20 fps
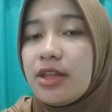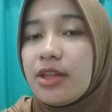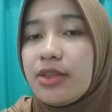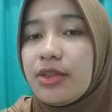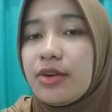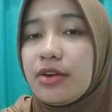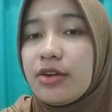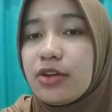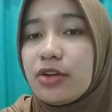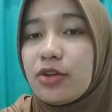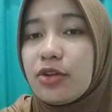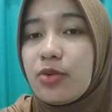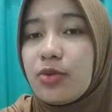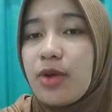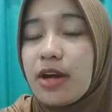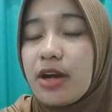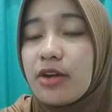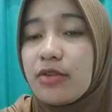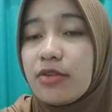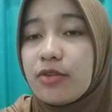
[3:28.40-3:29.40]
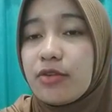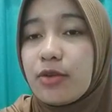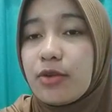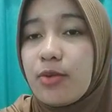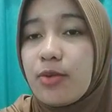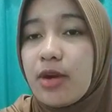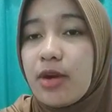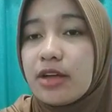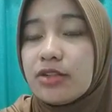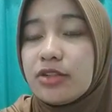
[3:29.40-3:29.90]
Third, you are not
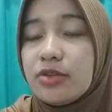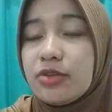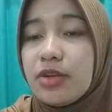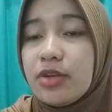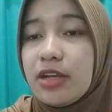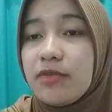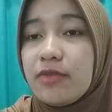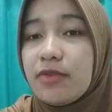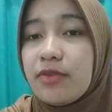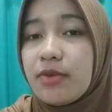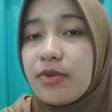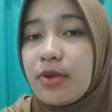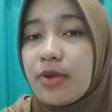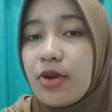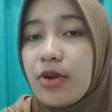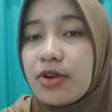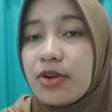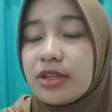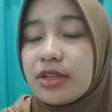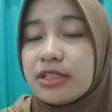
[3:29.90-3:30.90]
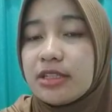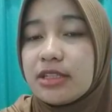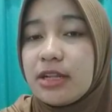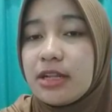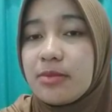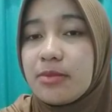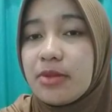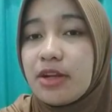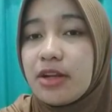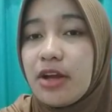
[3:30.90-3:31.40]
required to give a recorded
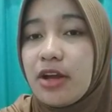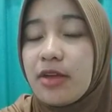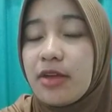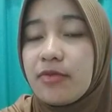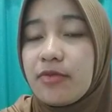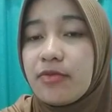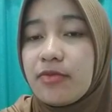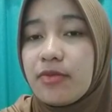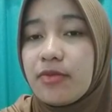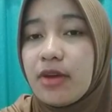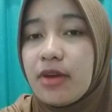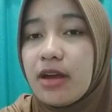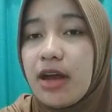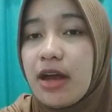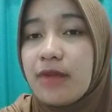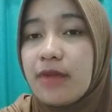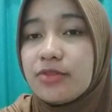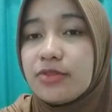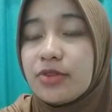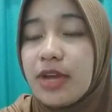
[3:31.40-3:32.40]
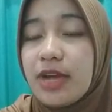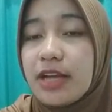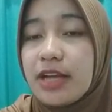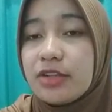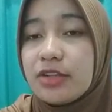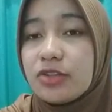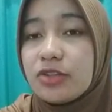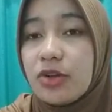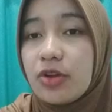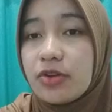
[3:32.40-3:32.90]
statement if after
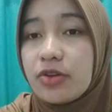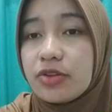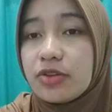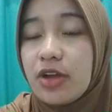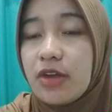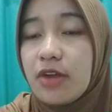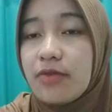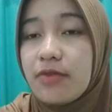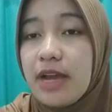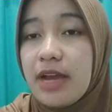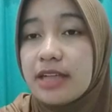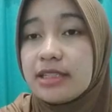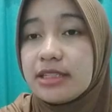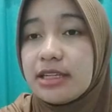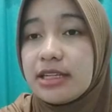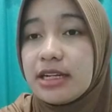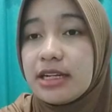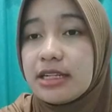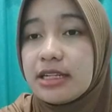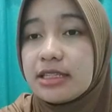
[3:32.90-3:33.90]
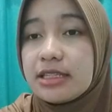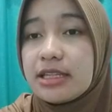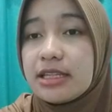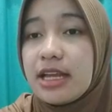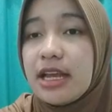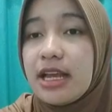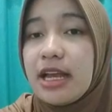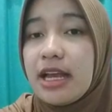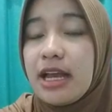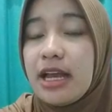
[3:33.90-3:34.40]
any sort of accidents
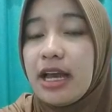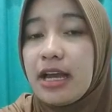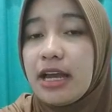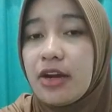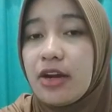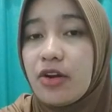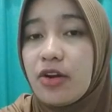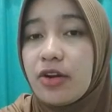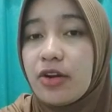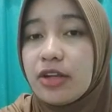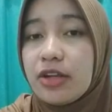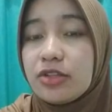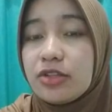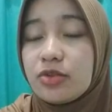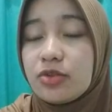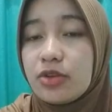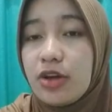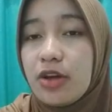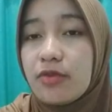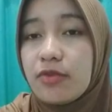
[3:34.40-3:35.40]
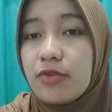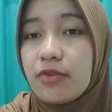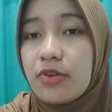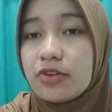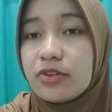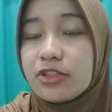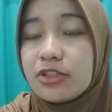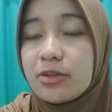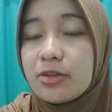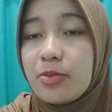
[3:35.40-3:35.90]
and/or injury. Of
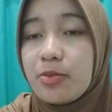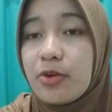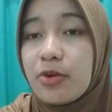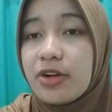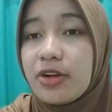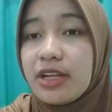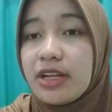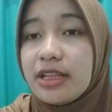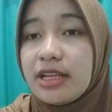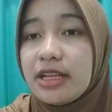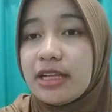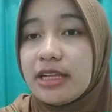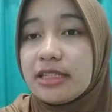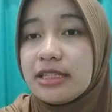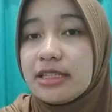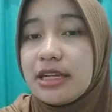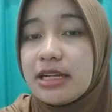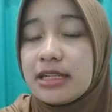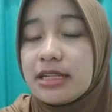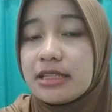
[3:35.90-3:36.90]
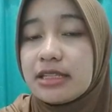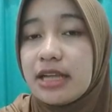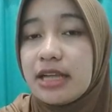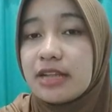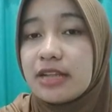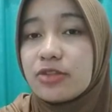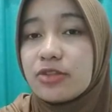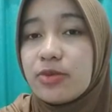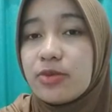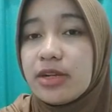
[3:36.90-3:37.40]
course, reporting the incidents
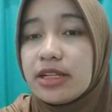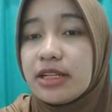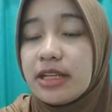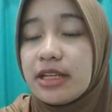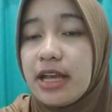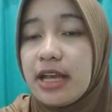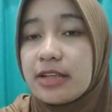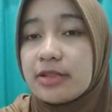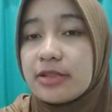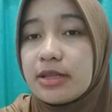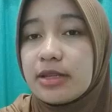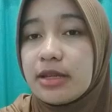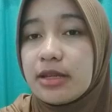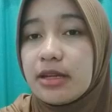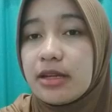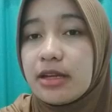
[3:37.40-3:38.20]
as quickly as